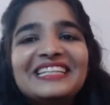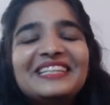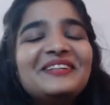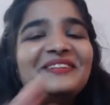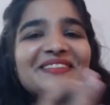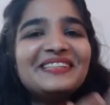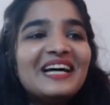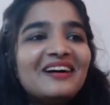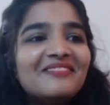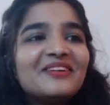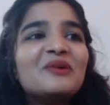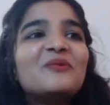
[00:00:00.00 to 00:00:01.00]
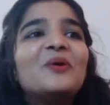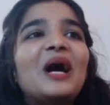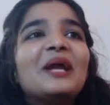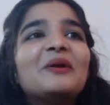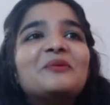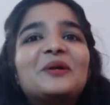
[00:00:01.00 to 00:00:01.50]
No, now we
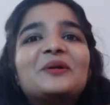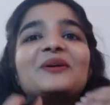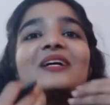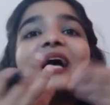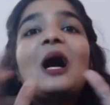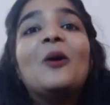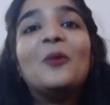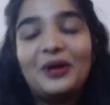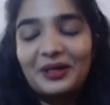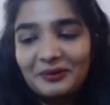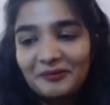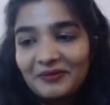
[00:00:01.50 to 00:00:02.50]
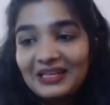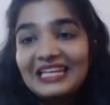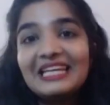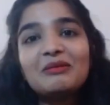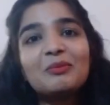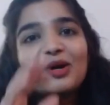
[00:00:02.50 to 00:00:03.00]
are, you want to count.
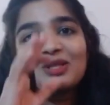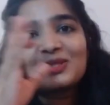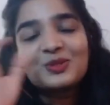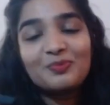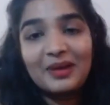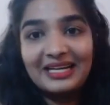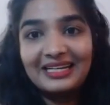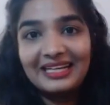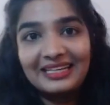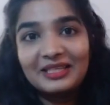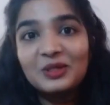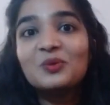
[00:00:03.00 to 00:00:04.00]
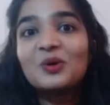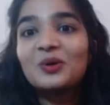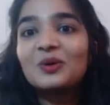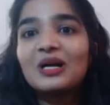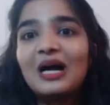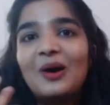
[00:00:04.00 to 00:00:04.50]
Leave about spending. You
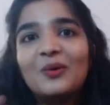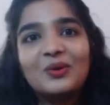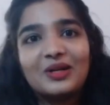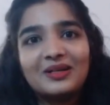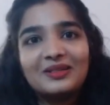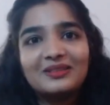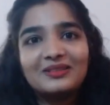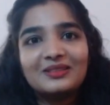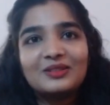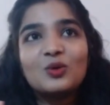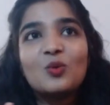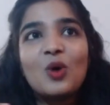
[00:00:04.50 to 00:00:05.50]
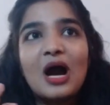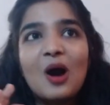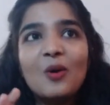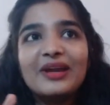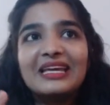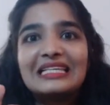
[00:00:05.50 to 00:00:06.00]
want to count. So
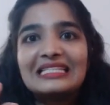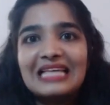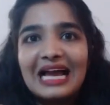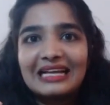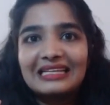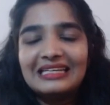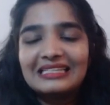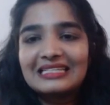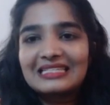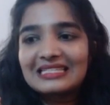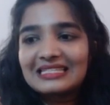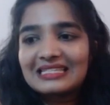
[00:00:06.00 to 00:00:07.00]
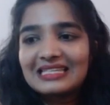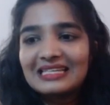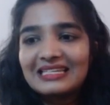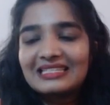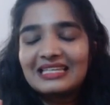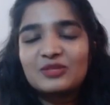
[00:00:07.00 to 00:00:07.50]
how exactly this
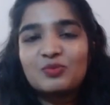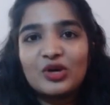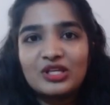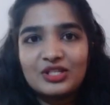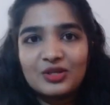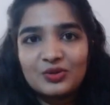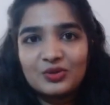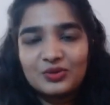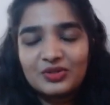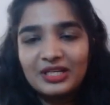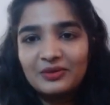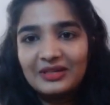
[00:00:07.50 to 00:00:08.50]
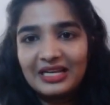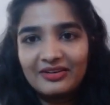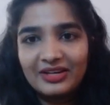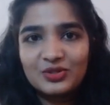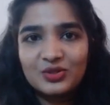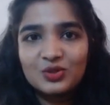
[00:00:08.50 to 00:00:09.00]
six point zero two three into
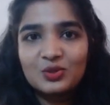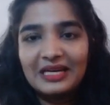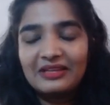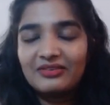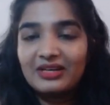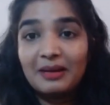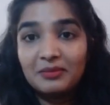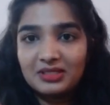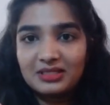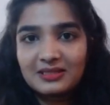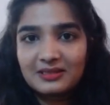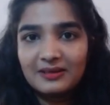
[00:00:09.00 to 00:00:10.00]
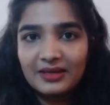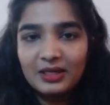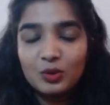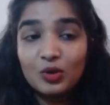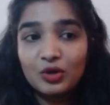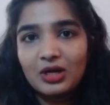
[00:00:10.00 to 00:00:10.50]
ten raised to twenty-three numbers.
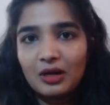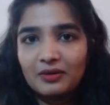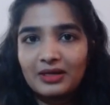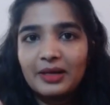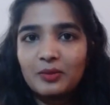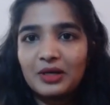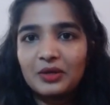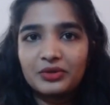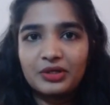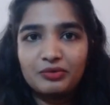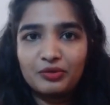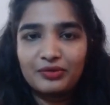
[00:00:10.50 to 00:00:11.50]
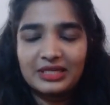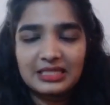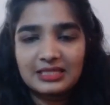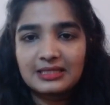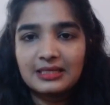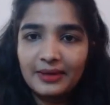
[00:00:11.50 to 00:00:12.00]
Okay, you want to count like one, two, three, four, five,
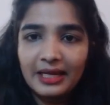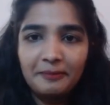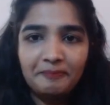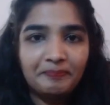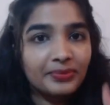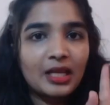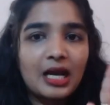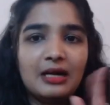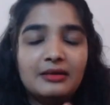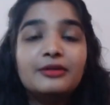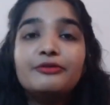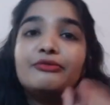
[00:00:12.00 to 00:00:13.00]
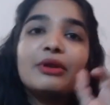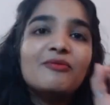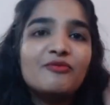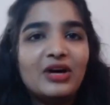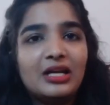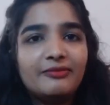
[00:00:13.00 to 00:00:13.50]
six. Okay, ha,
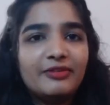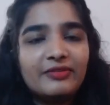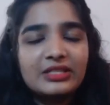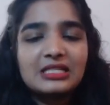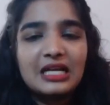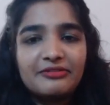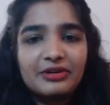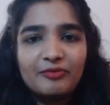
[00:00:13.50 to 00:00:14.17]
from one. We will start